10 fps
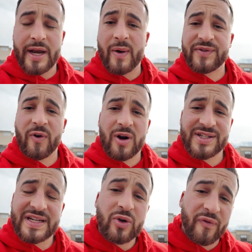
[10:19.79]
Now, as far
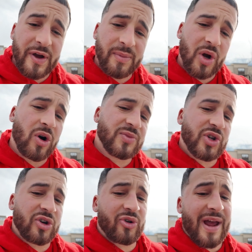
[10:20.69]
as single family
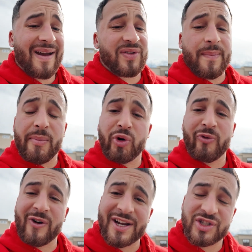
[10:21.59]
homes, you're going to have the
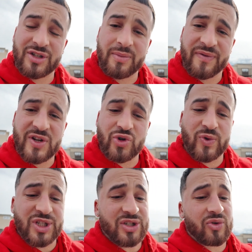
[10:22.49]
Memory Ranch subdivision,
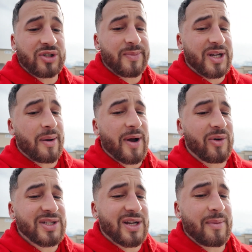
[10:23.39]
which is going to be
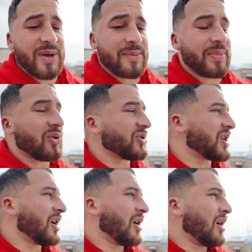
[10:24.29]
is going to be
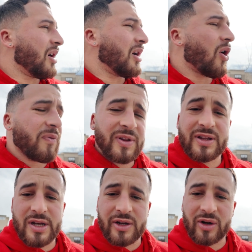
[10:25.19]
built hopefully
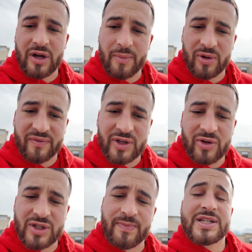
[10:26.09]
in the near couple of
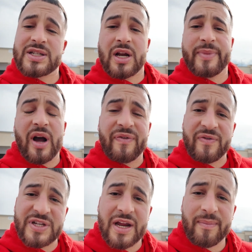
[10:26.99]
years. This is going to be off
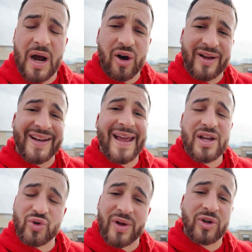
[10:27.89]
of 10 Mile in
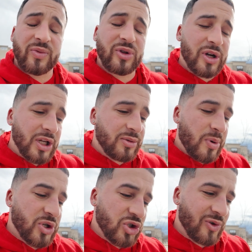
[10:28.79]
Hazel, and they're looking to
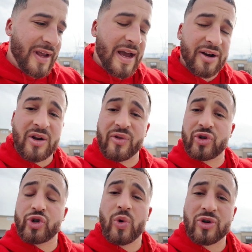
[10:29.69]
potentially add
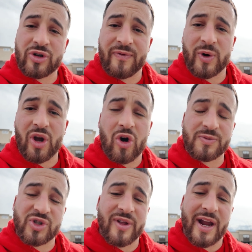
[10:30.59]
another 240
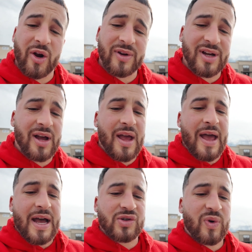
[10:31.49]
homes to the area,
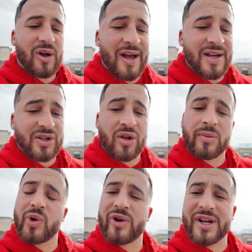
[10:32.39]
as well as
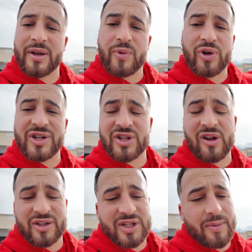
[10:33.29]
other Meridian communities
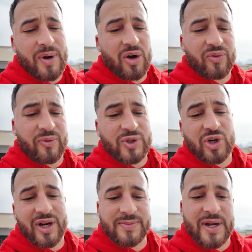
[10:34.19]
along 10 Mile,
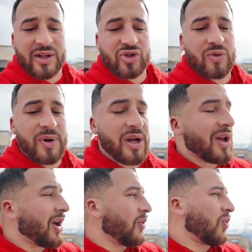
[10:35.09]
which are expanding too. But
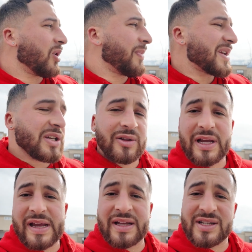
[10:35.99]
we're
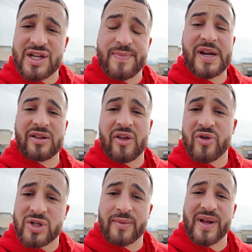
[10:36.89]
basically anticipating that
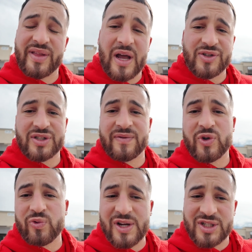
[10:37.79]
there's going to be thousands of
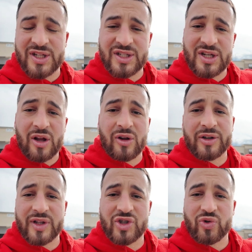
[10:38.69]
new residents
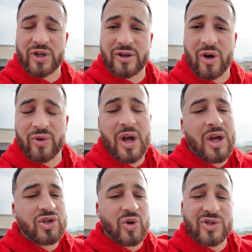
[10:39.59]
along this street alone.
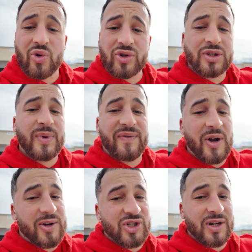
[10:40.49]
So it's going to be
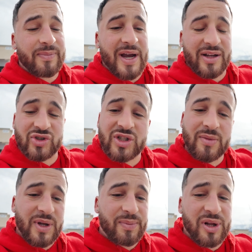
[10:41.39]
very jam-packed. Just
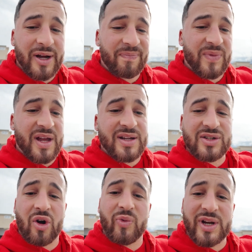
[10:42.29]
to be blunt, it
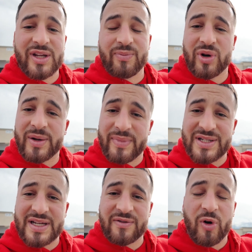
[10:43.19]
is already pretty
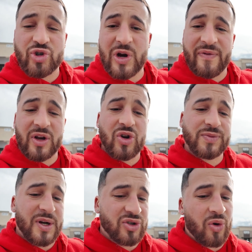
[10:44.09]
busy as far as traffic
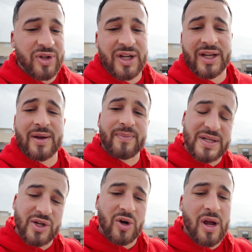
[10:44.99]
goes, but it's only going to get
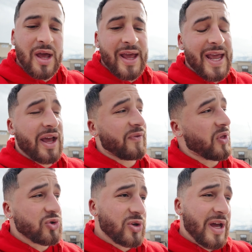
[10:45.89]
busier. And
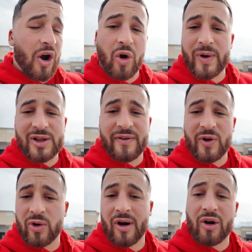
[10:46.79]
for those of you that already
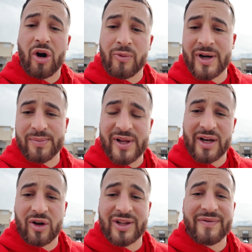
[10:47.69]
live here or are already
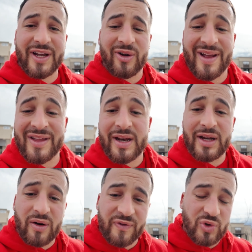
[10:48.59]
planning on living here in the
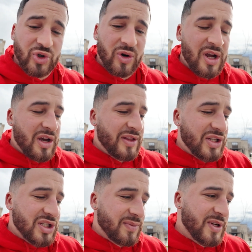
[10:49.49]
near future,
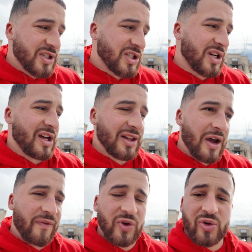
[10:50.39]
that just means it's going to
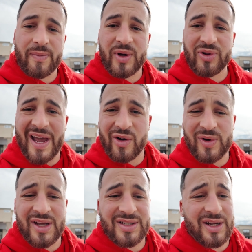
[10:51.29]
allow for you to build
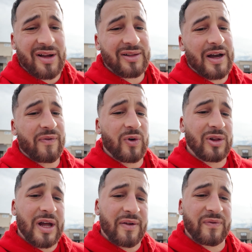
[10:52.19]
equity. It's going to allow for
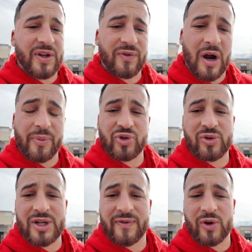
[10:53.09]
a lot of different
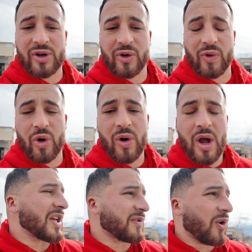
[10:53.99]
opportunities for you to grow
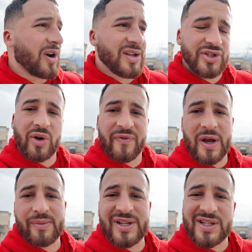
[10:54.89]
as far as your
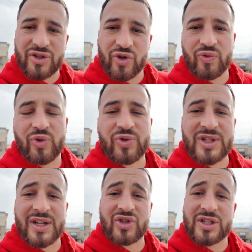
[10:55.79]
family, set your
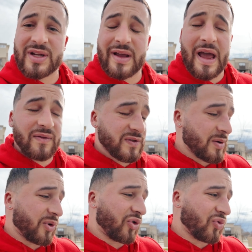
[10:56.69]
roots, and just have
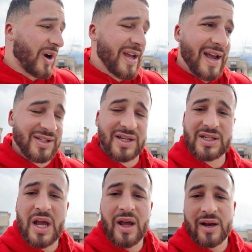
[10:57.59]
some great
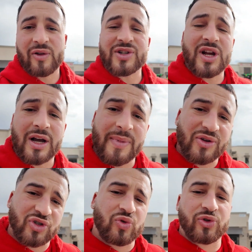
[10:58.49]
access. Now let's talk
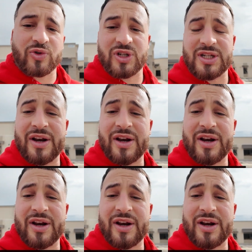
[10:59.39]
about school districts.